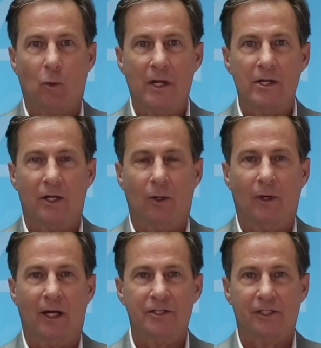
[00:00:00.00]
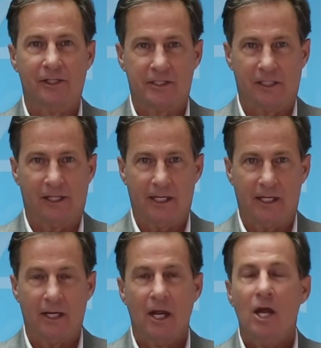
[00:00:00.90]
window until it's
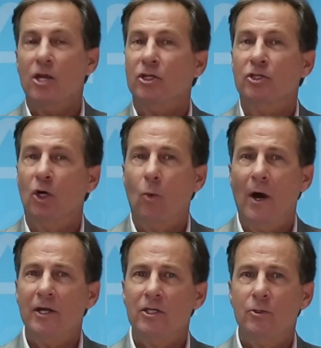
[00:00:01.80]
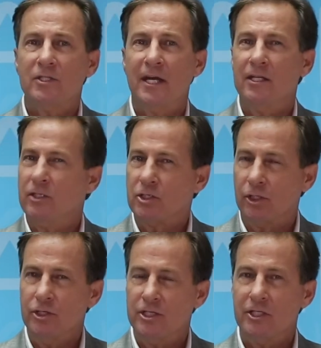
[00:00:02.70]
clean. You don't want to use any
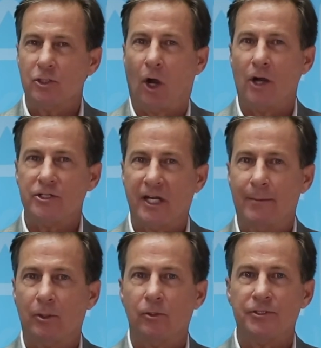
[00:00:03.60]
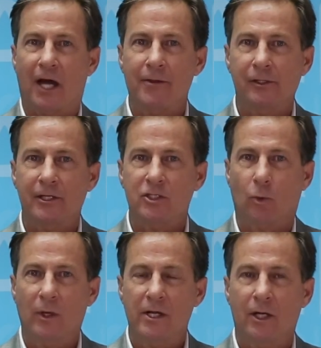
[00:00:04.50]
detergents or harsh chemicals on the
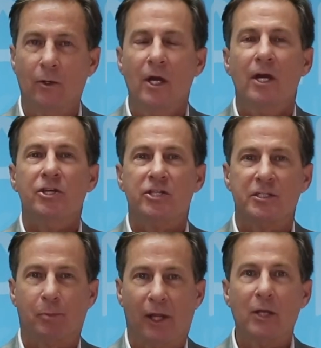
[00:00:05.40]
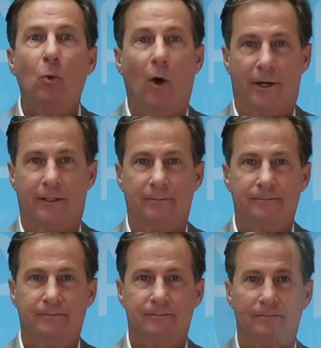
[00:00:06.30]
laser window, just plain water.
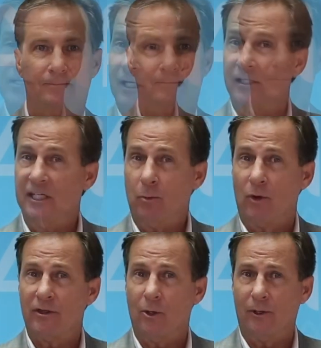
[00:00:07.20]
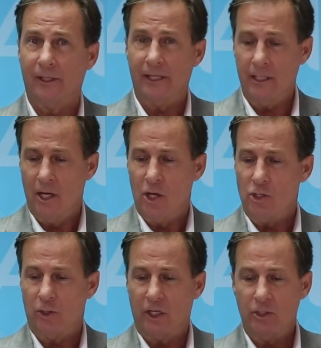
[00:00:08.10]
To clean it more thoroughly,
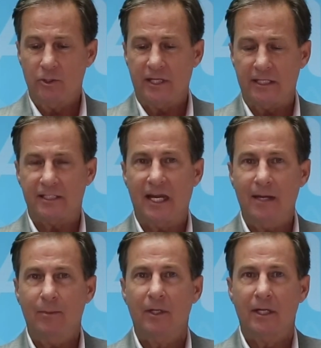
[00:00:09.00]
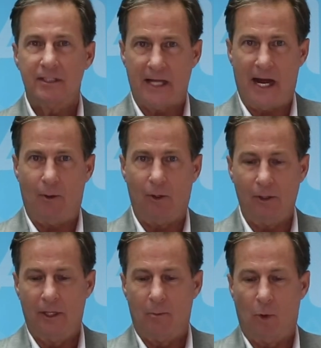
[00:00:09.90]
you can use that same
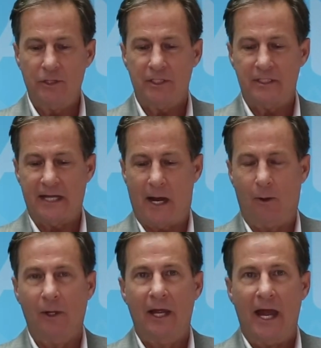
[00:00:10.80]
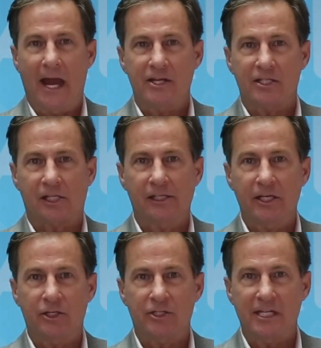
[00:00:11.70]
towel, moistened towel, and just
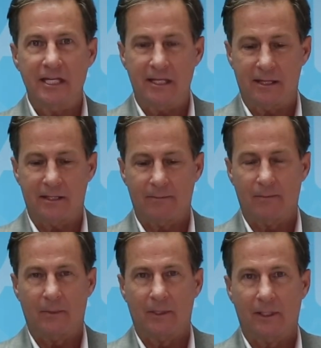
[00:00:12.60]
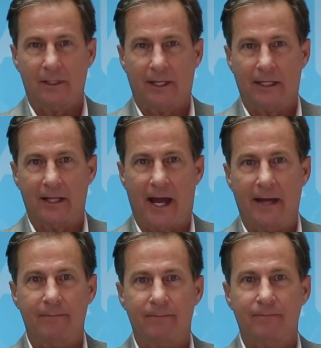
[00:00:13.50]
clean your teeth like
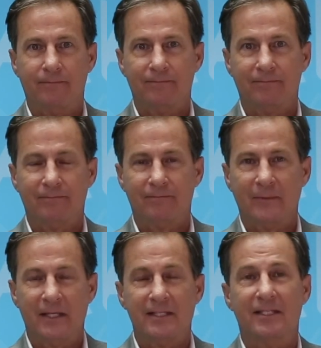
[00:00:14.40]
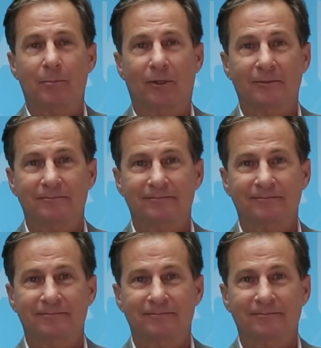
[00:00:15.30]
that. Simple.